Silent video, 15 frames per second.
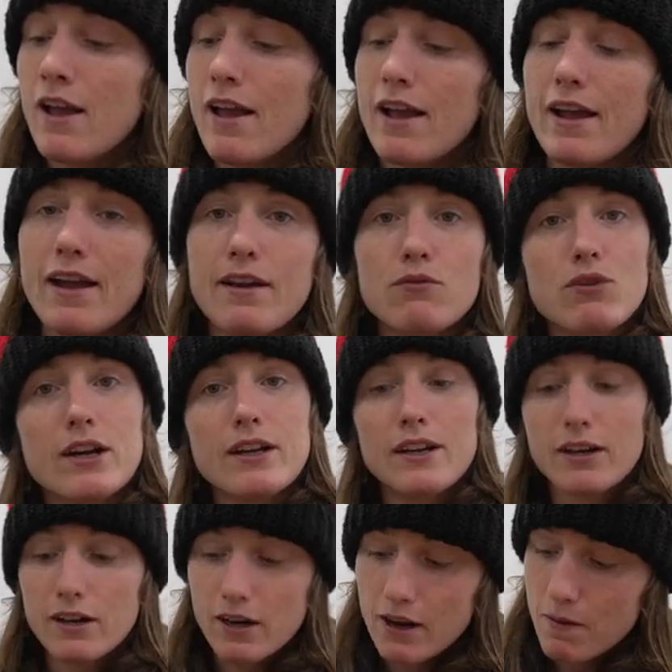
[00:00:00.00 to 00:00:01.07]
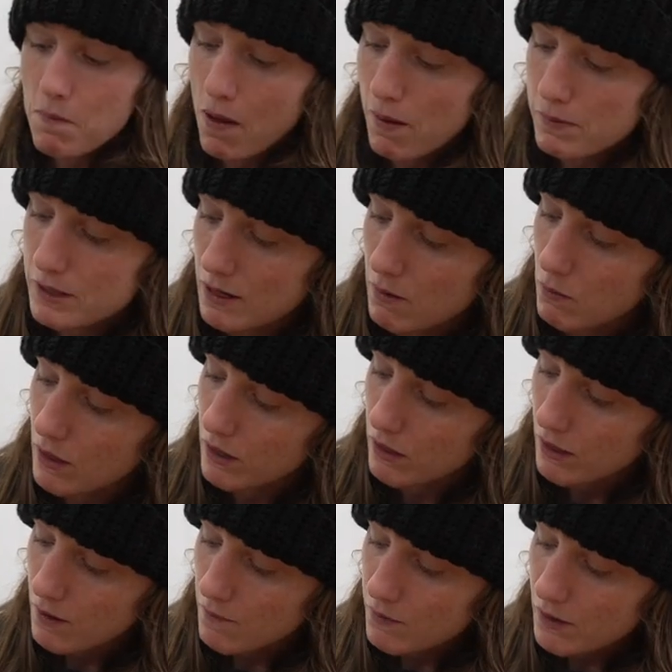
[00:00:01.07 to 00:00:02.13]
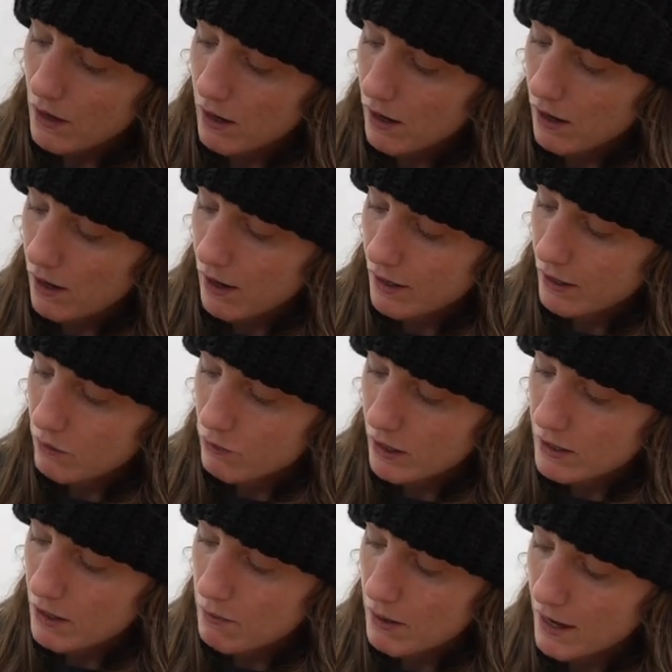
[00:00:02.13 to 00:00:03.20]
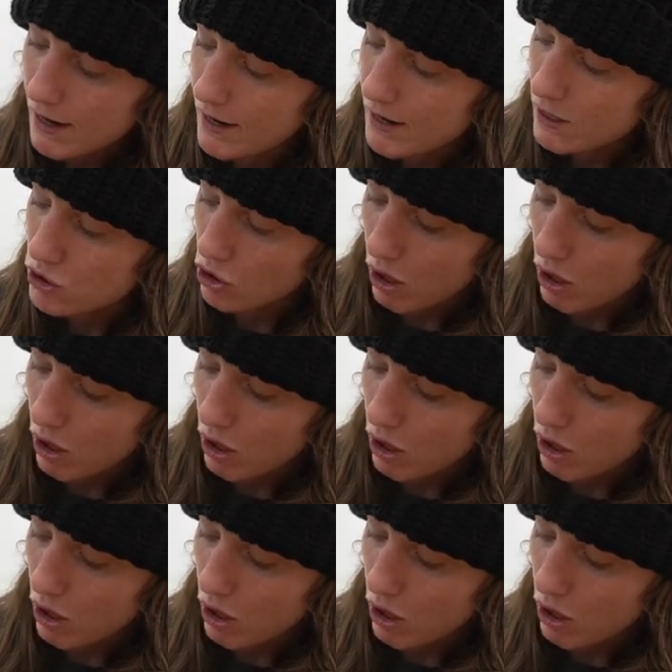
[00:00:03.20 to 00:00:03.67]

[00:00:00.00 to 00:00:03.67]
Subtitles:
and right here it pops up with I can write down my age.